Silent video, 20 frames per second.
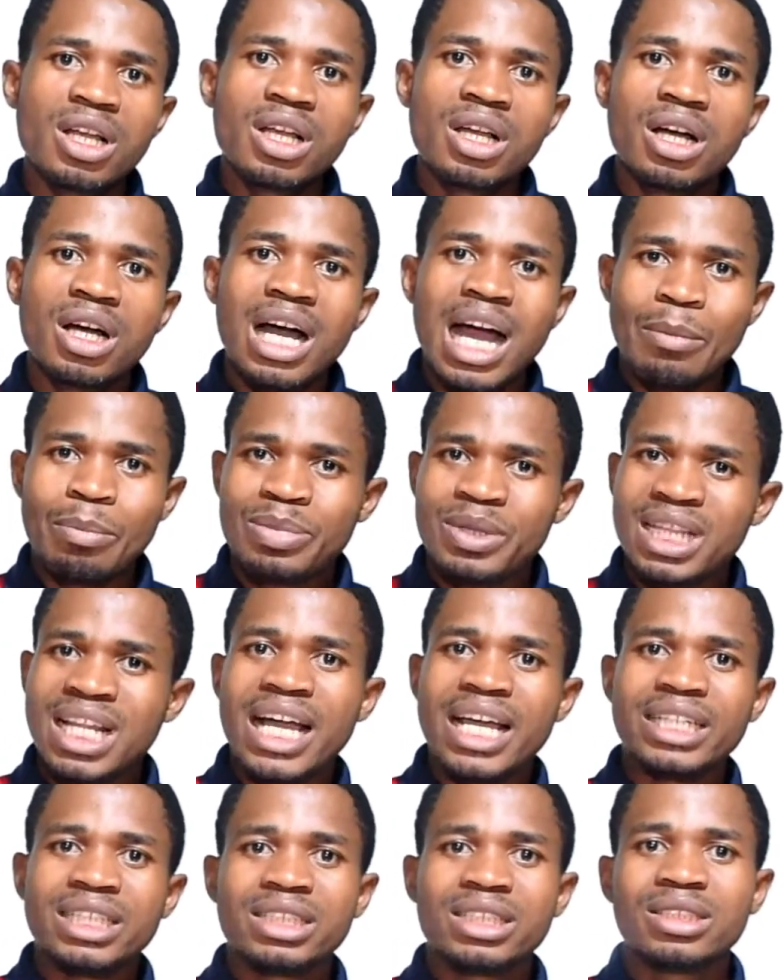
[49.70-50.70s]

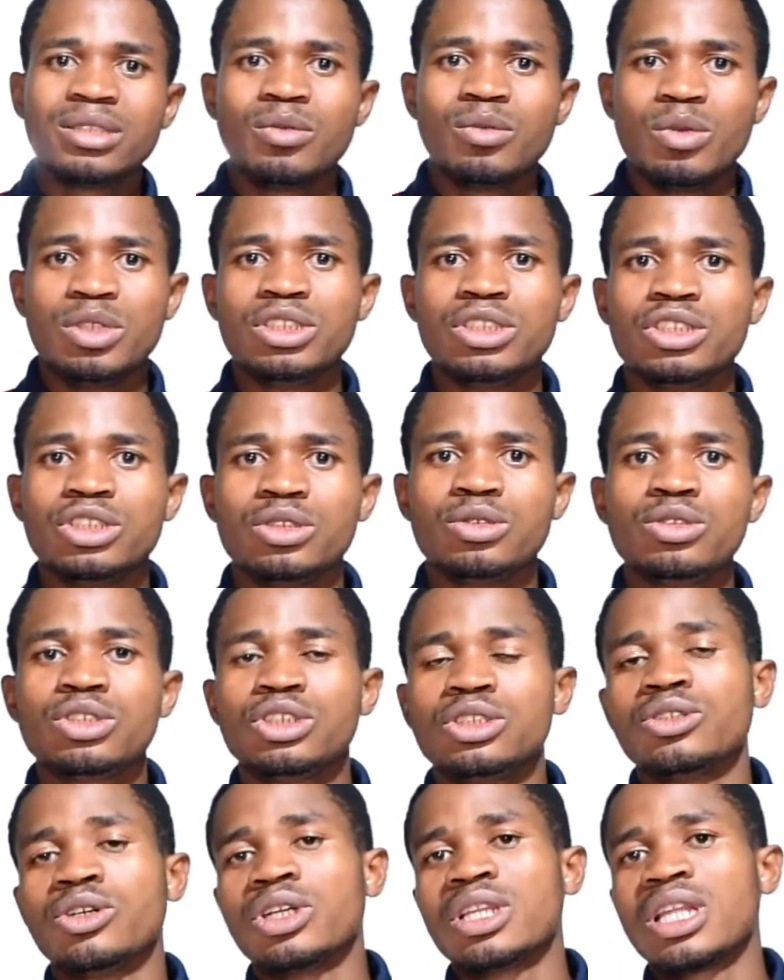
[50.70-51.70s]
applied when it is used
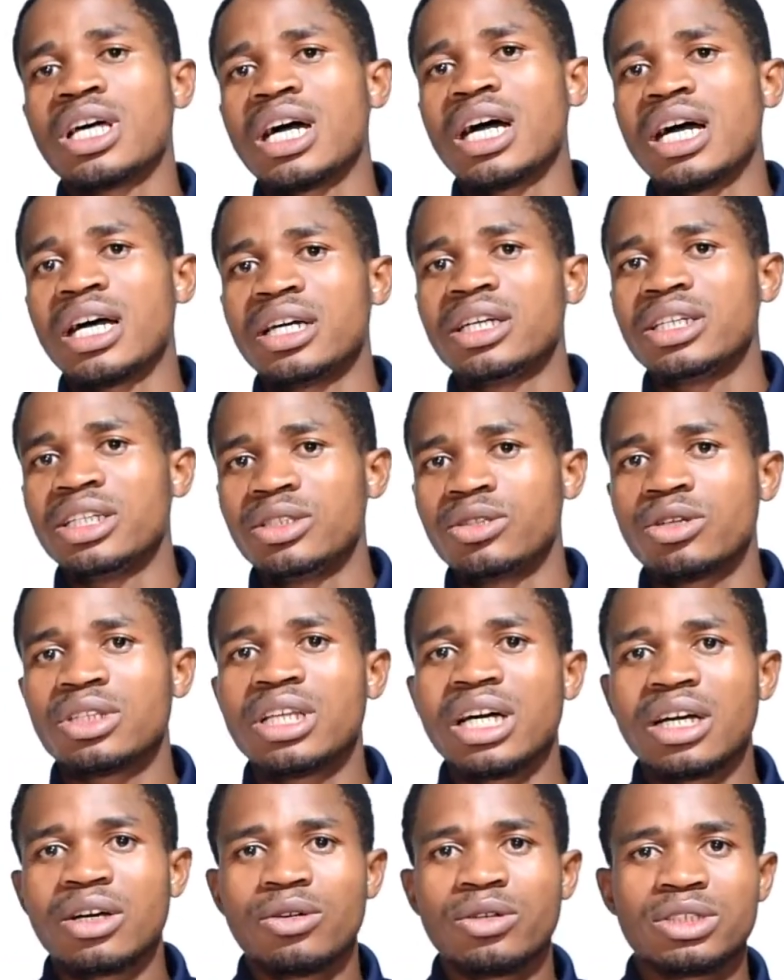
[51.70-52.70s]
in
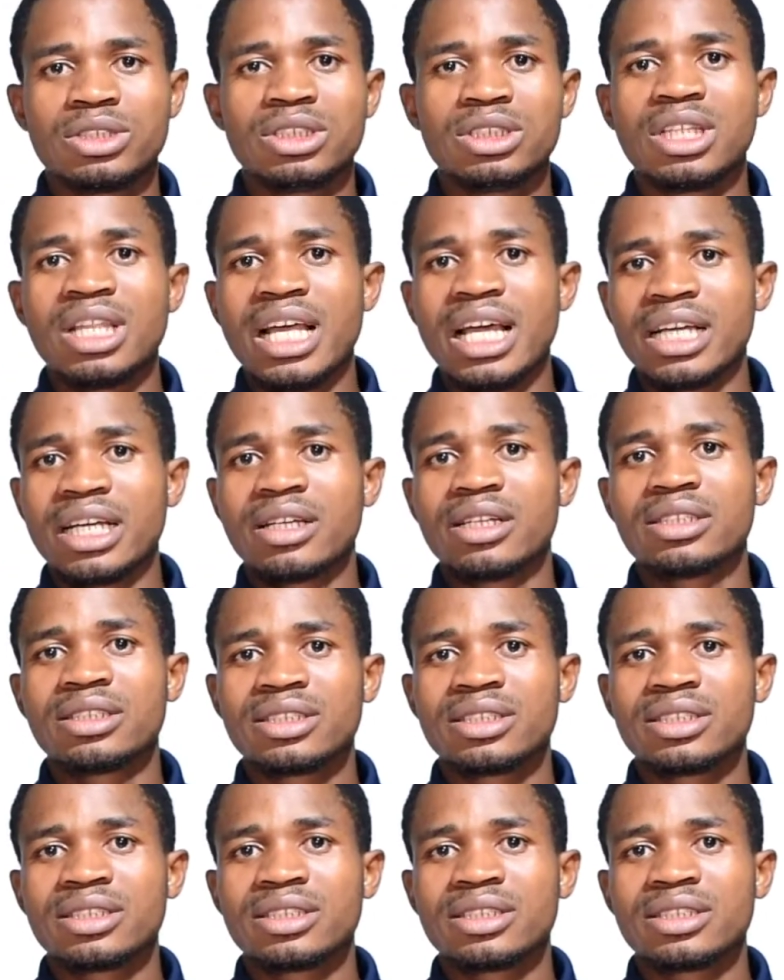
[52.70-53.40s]
other courses like